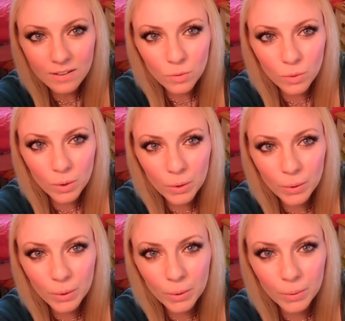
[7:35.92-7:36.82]

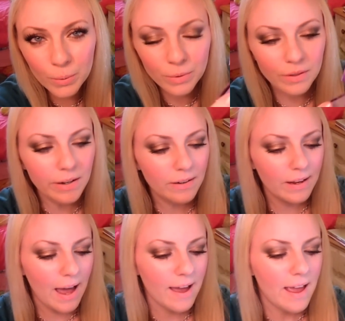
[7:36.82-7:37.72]
Woohoo!
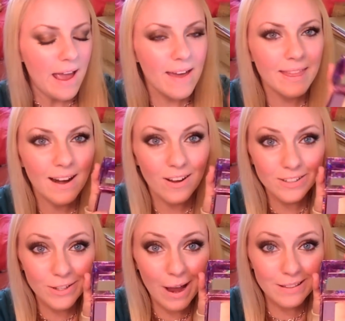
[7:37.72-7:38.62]
Okay, and then it
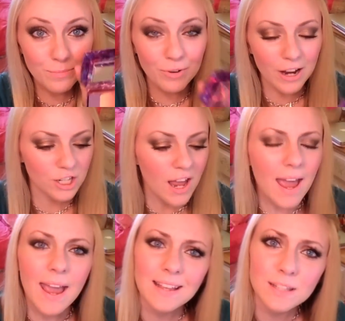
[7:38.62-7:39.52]
also has a brush,
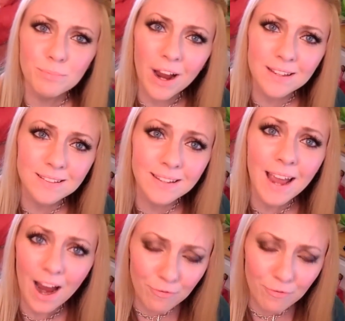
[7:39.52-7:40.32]
and surprisingly, I